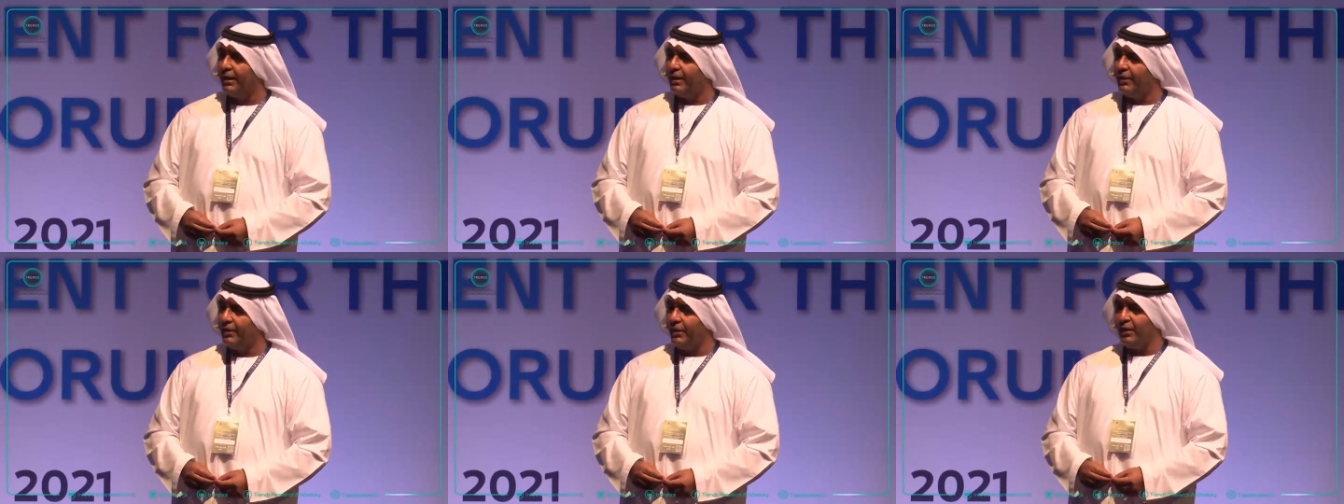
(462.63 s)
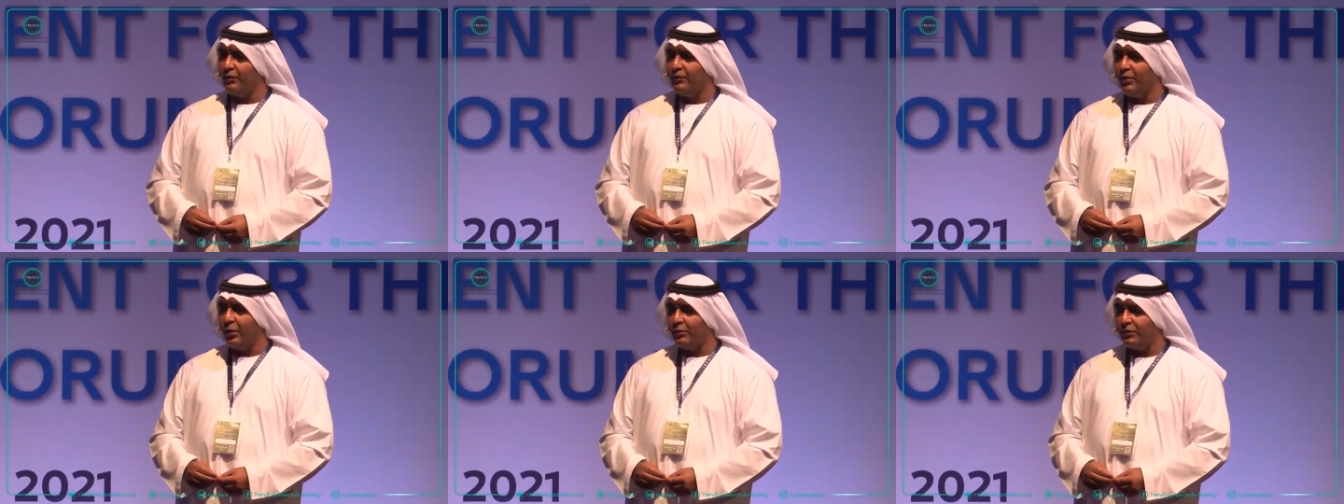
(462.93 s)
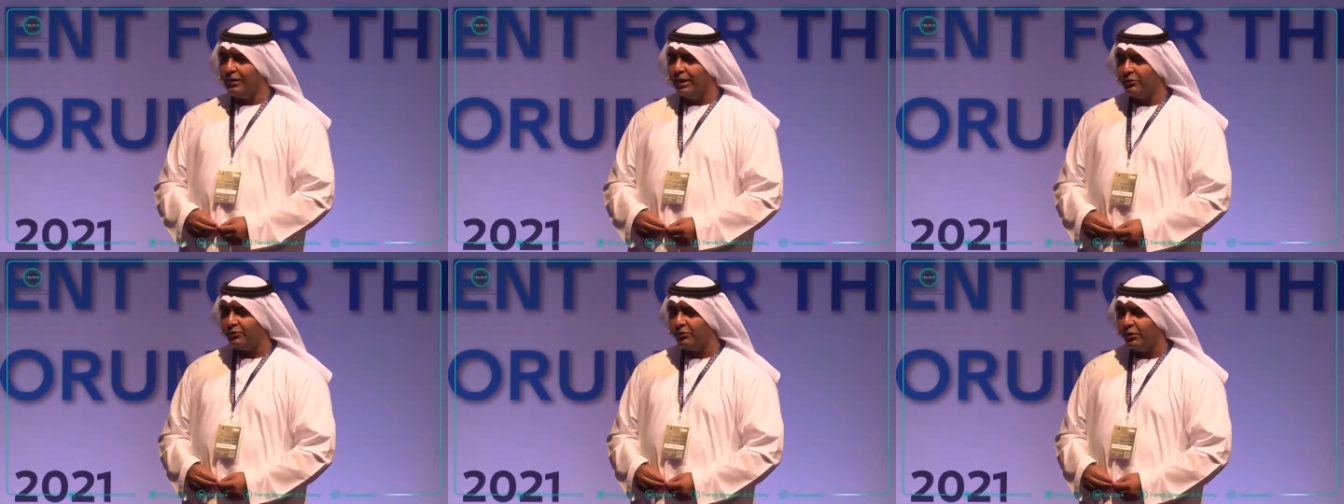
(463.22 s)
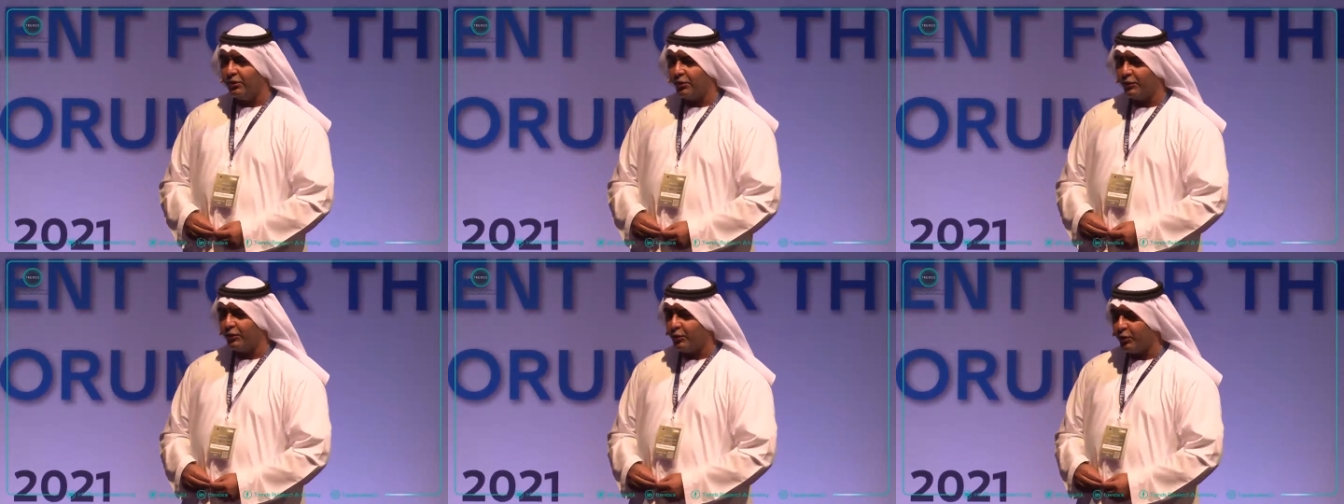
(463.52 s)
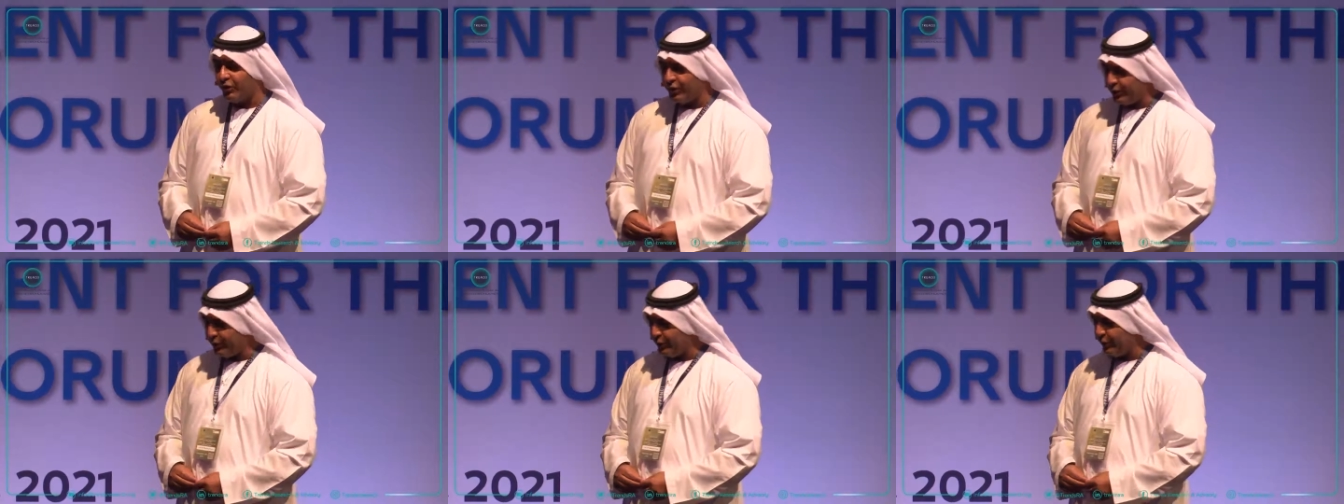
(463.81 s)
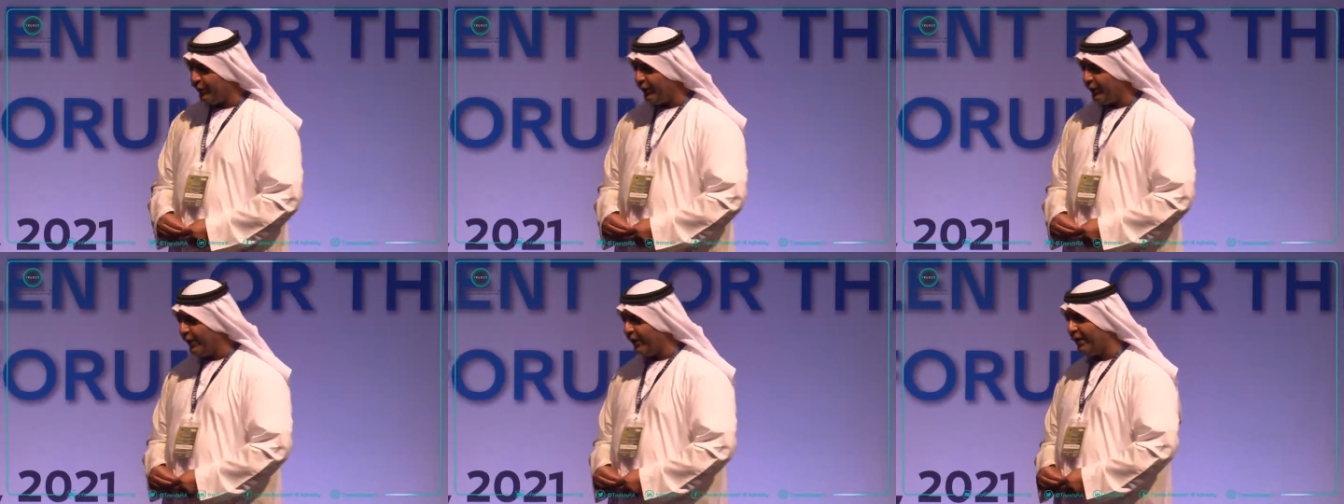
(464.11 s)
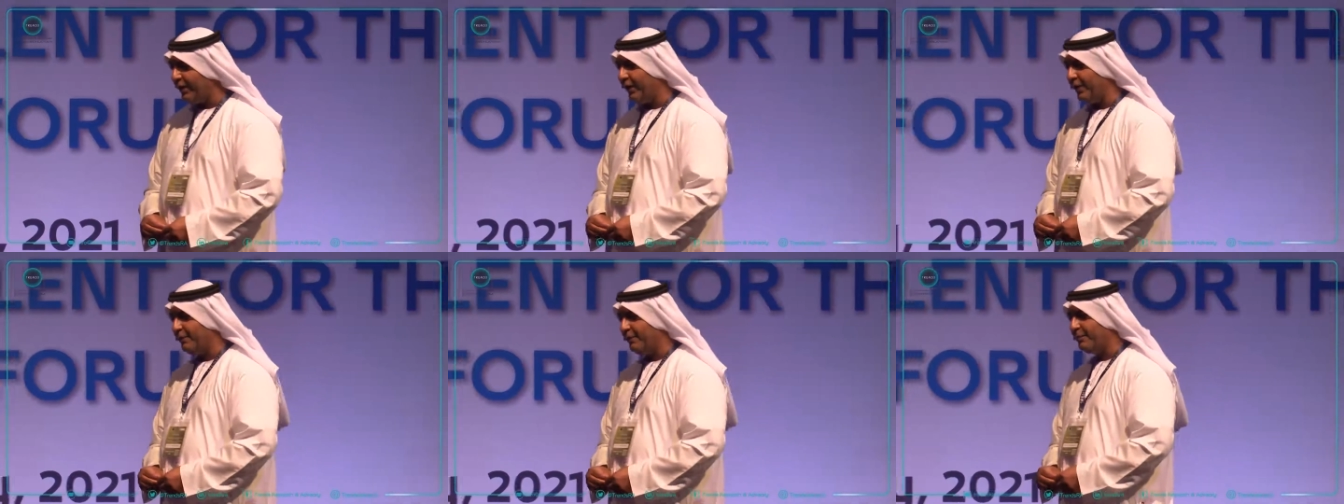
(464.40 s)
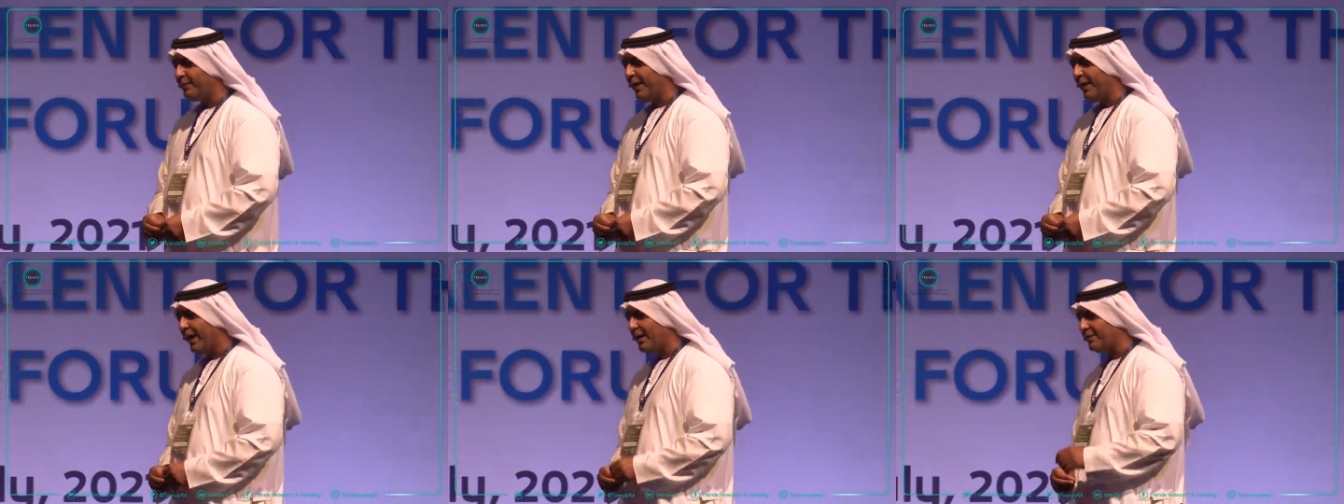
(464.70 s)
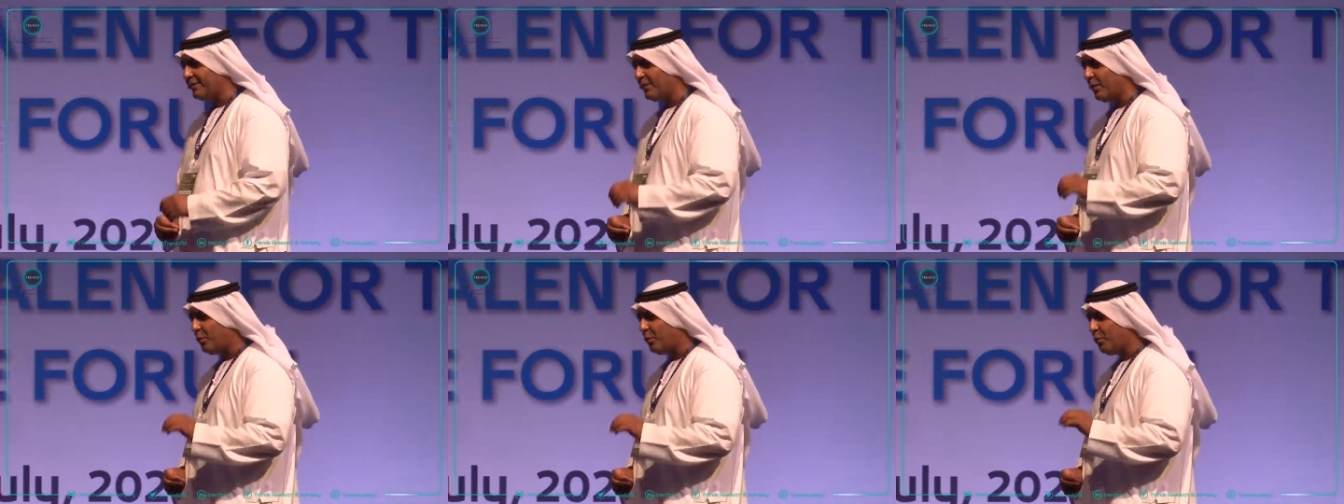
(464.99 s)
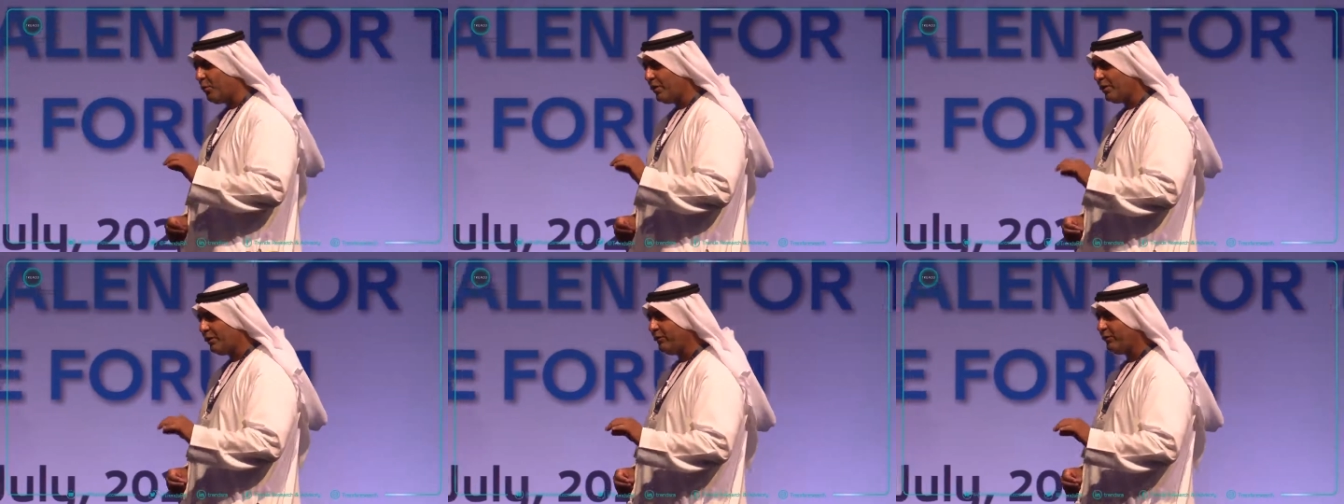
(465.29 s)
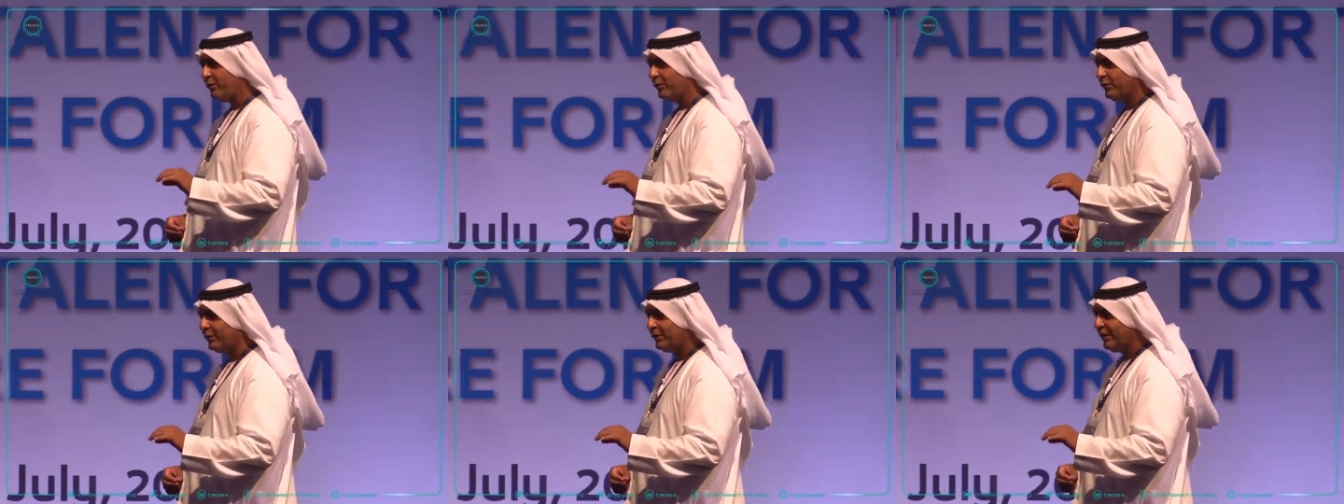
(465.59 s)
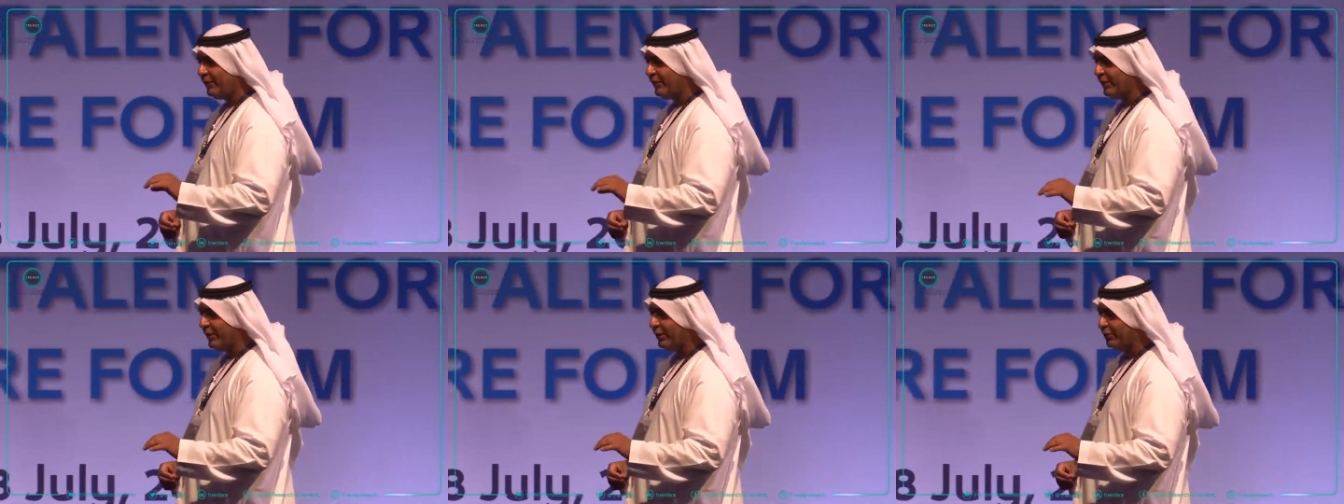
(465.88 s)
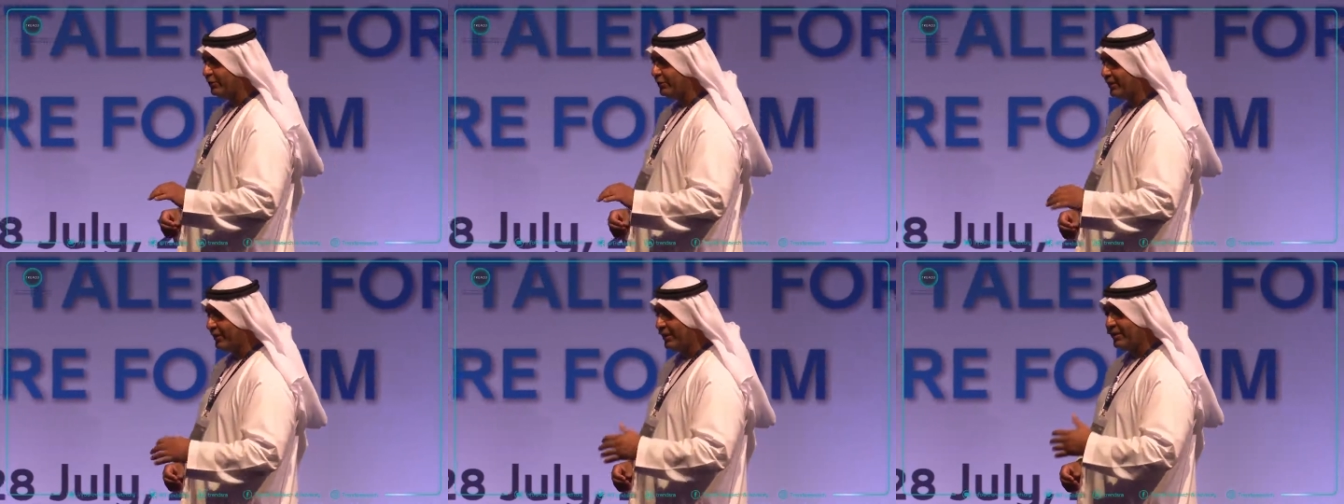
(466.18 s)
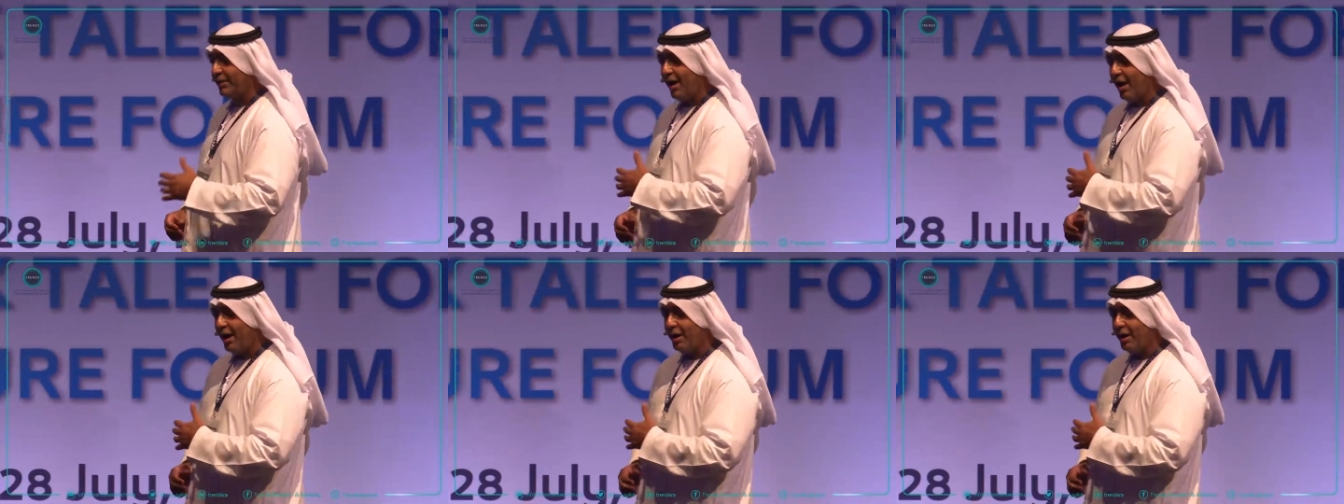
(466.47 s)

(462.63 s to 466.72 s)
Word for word: The Foundation of Critical Thinking has a wonderful definition that I